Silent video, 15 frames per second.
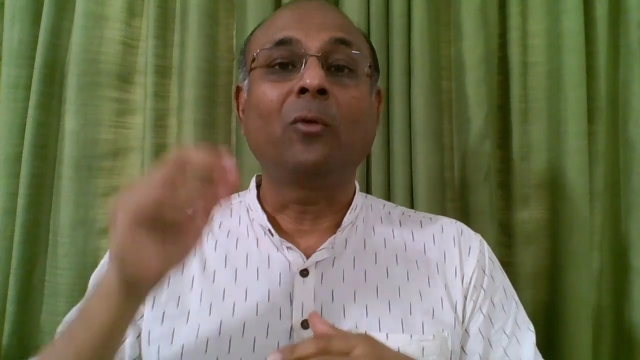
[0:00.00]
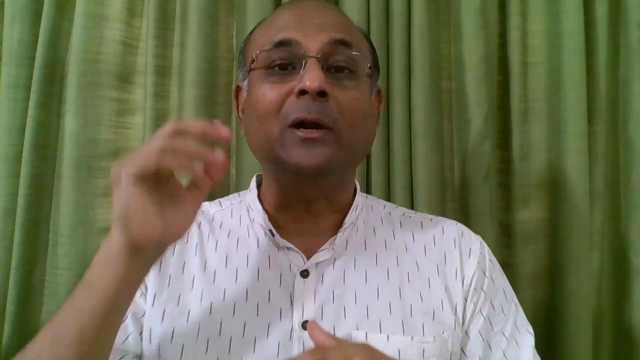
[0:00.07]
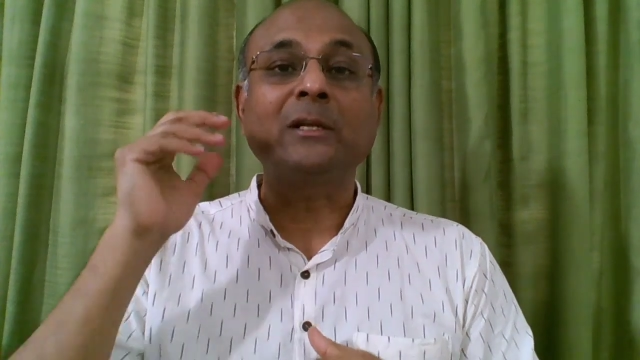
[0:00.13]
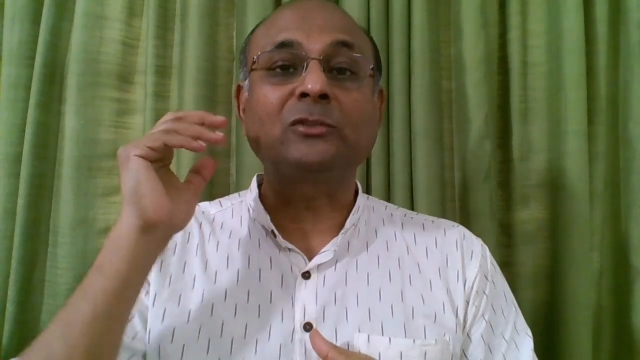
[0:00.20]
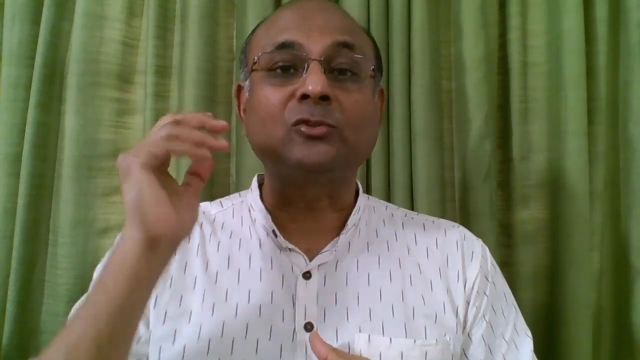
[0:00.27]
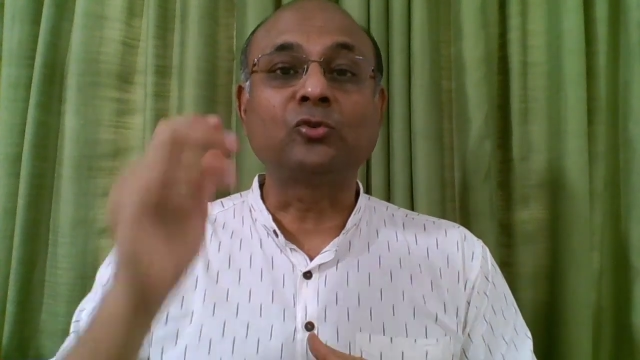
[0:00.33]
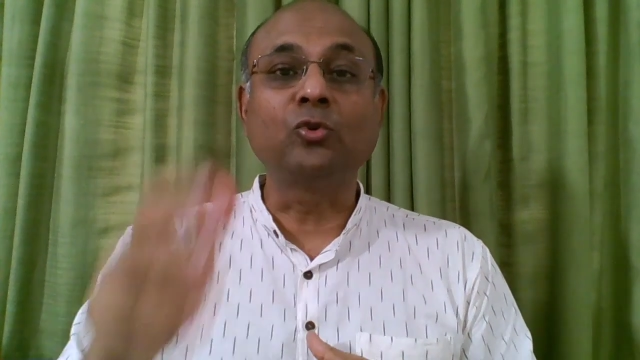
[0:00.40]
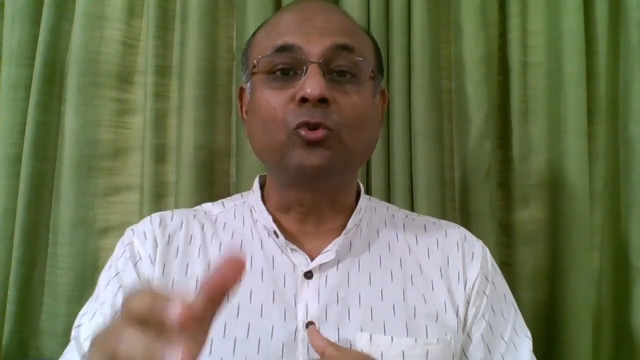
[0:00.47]
what
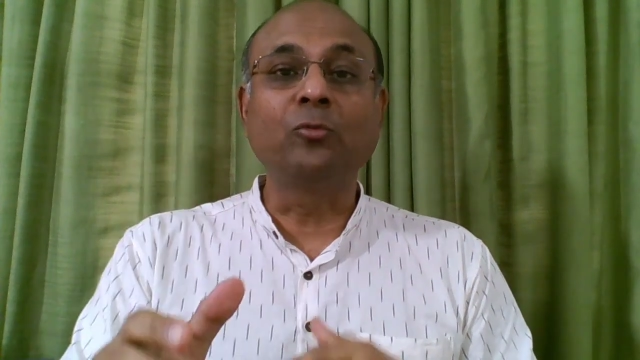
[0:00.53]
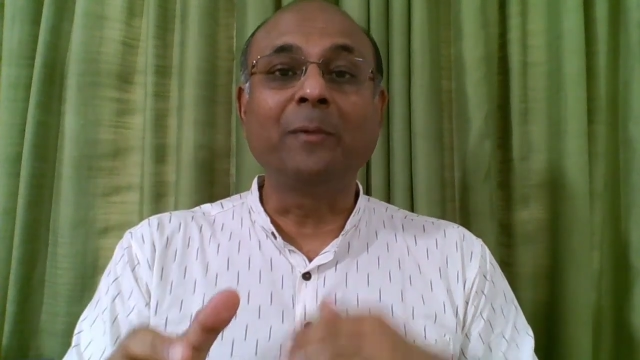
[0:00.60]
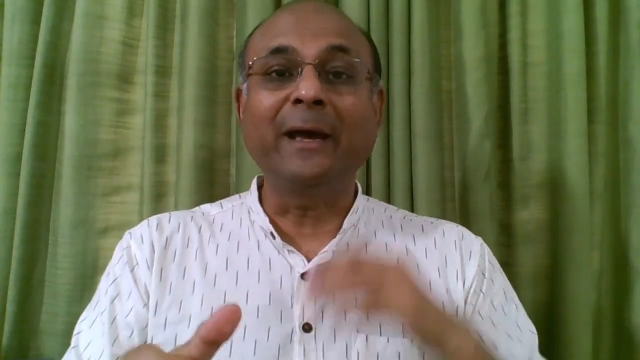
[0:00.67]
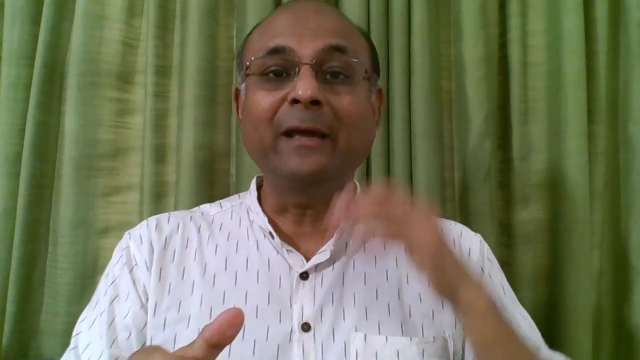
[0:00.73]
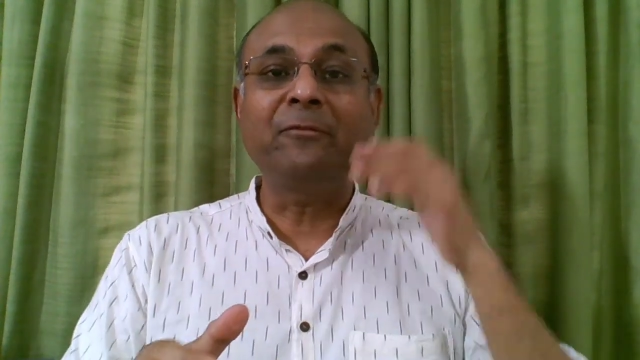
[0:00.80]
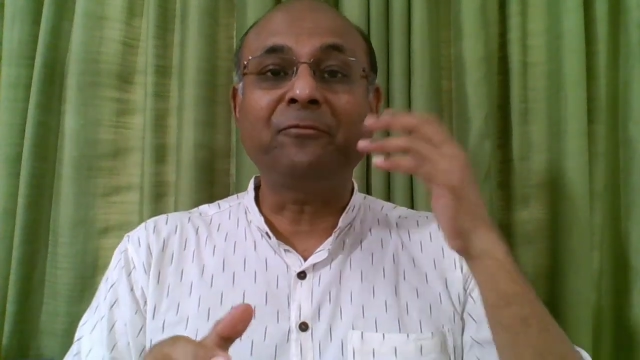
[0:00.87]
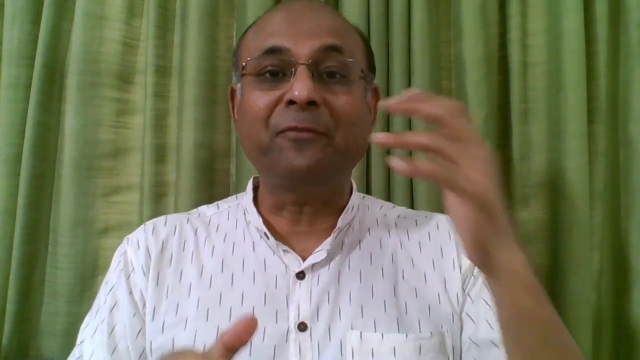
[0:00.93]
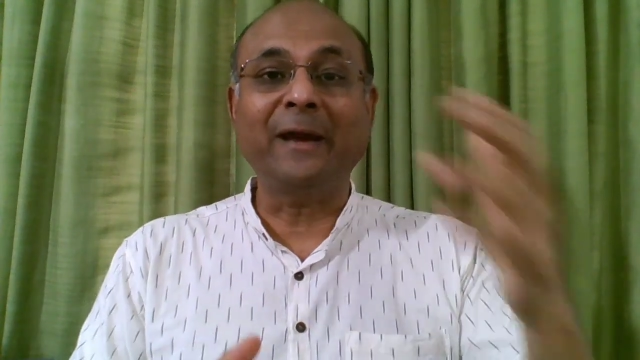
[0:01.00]
is 2
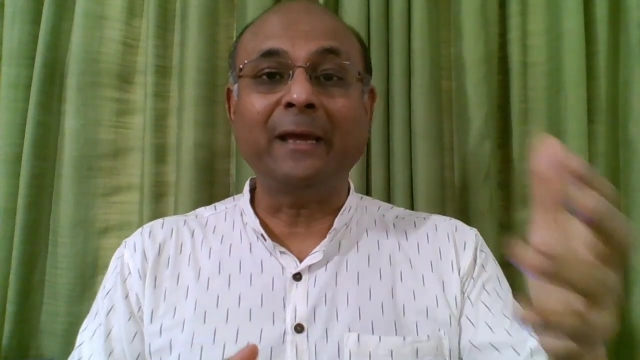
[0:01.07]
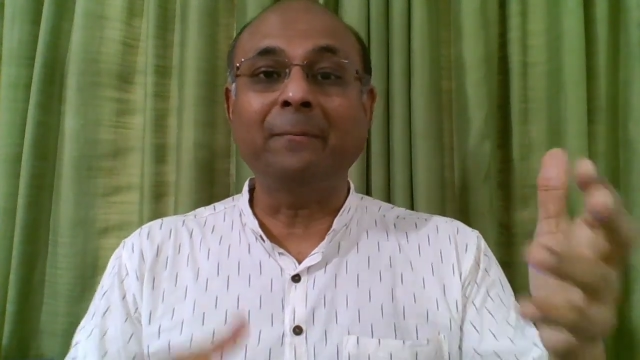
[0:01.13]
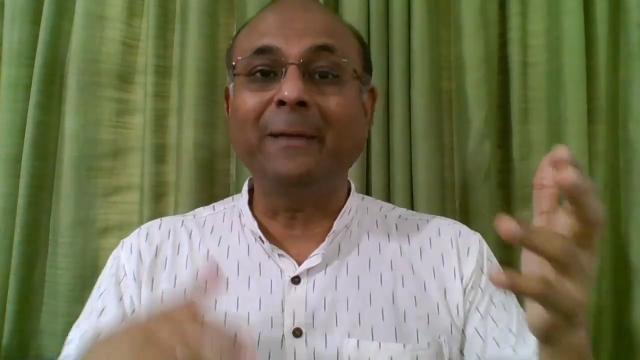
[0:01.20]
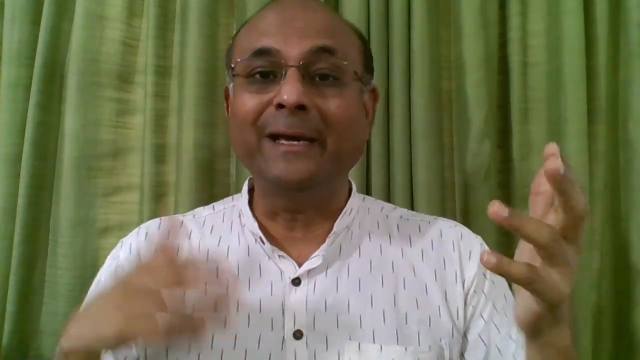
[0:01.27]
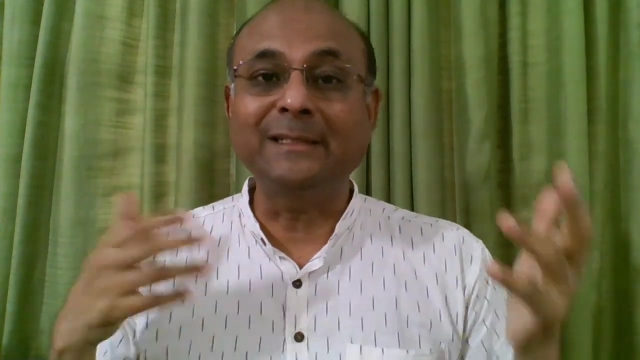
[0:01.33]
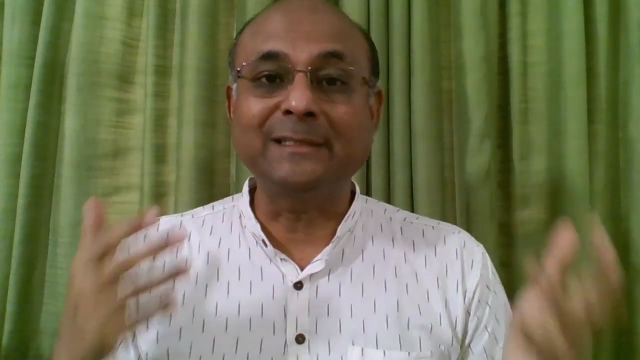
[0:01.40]
by 5 by